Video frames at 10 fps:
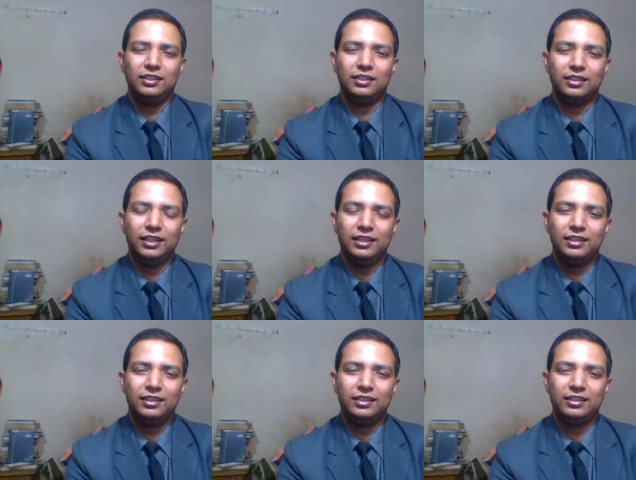then
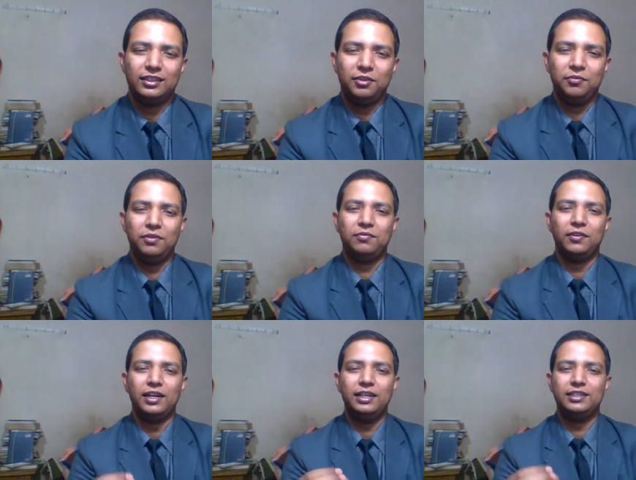we
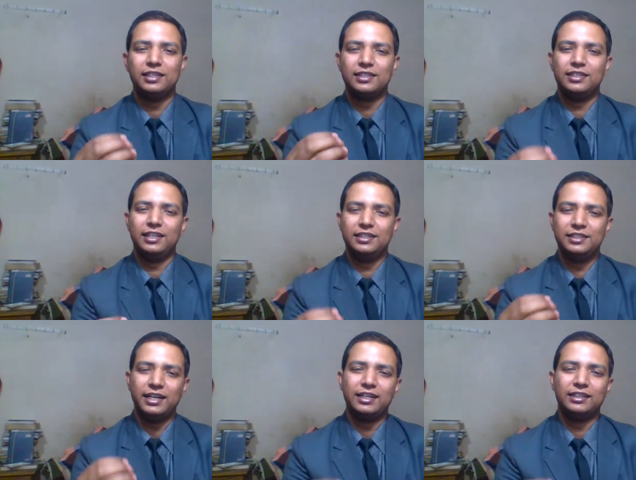find just the
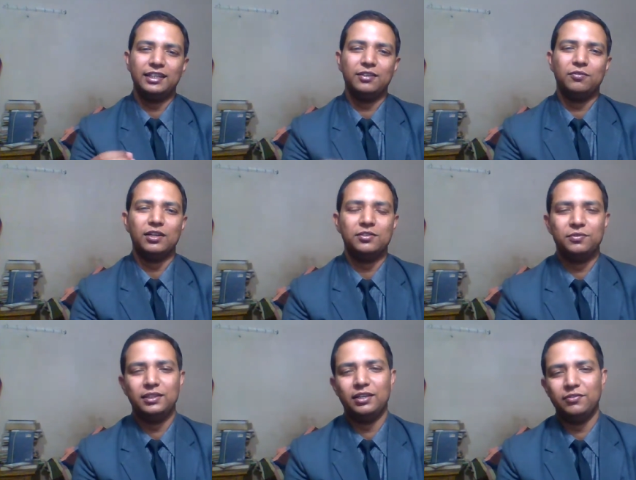exact thing what
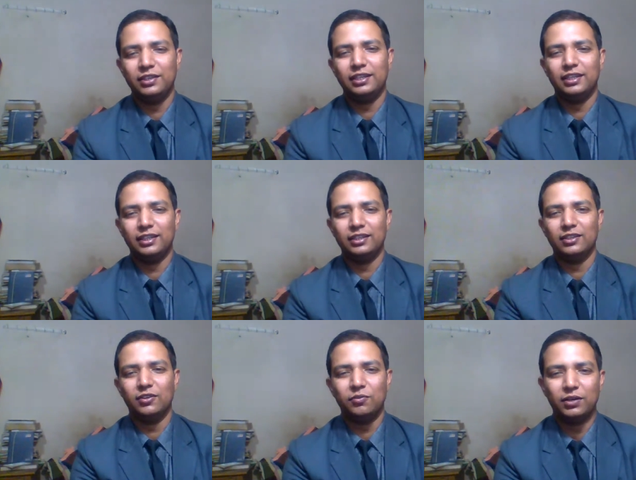we are wearing
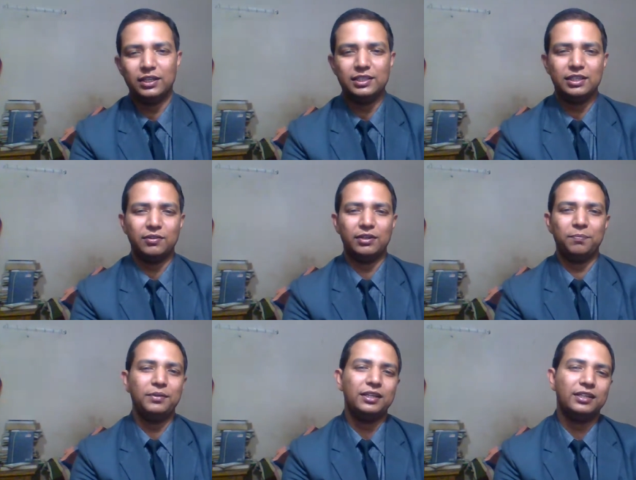or what is our
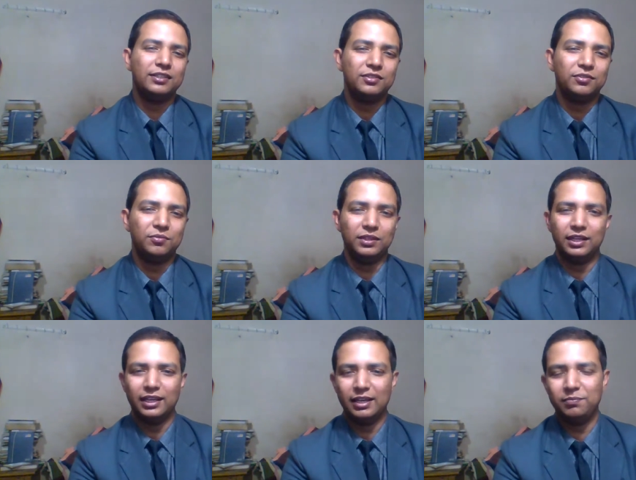appearance, we are
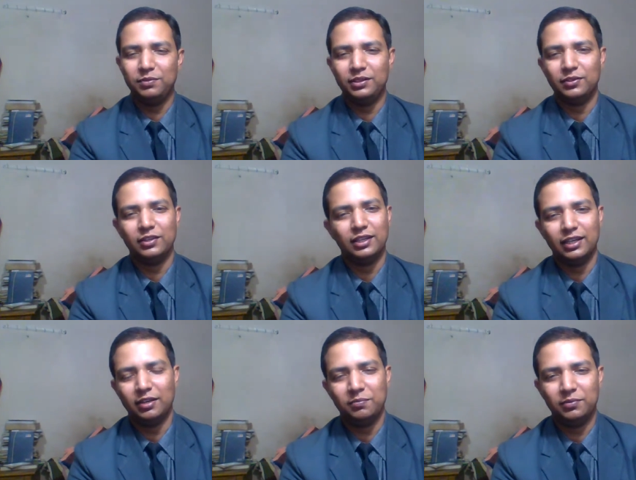happy or
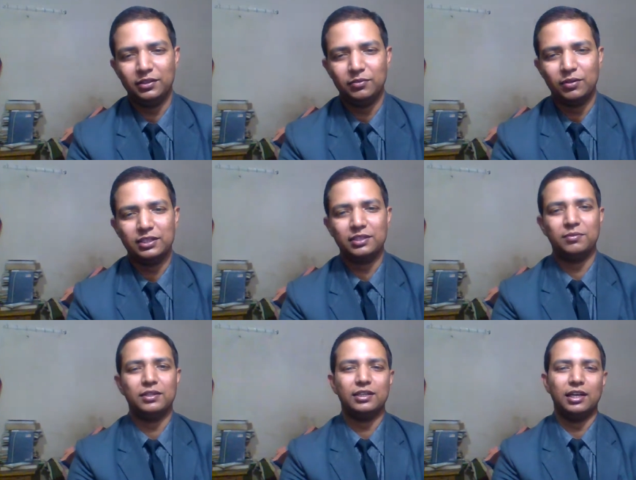unhappy,
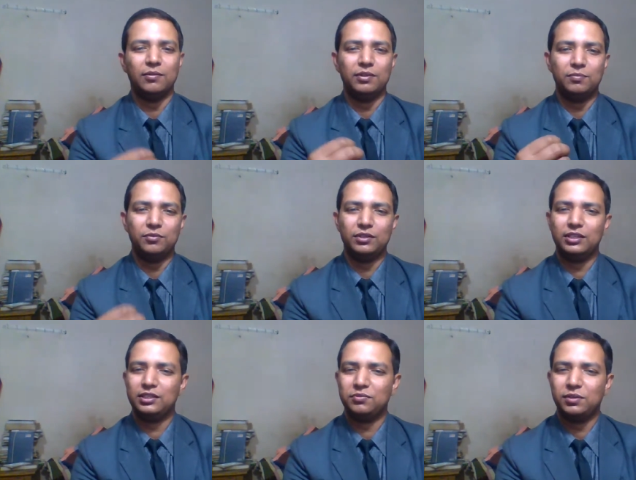whatever our mood
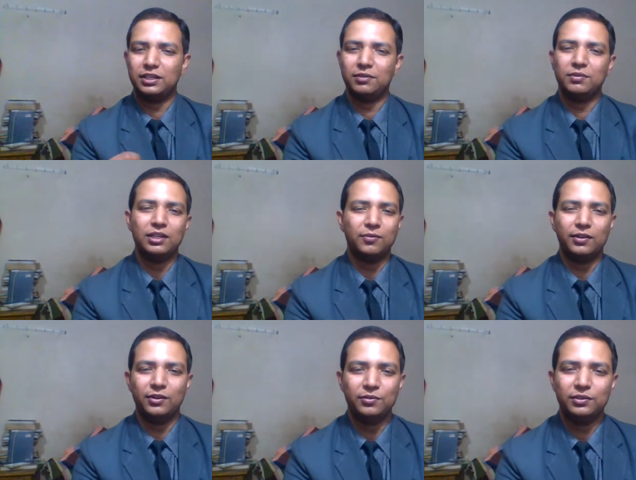is, whatever our
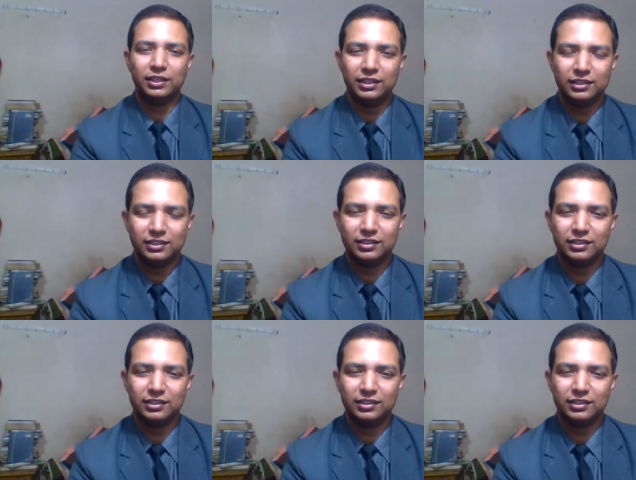look is.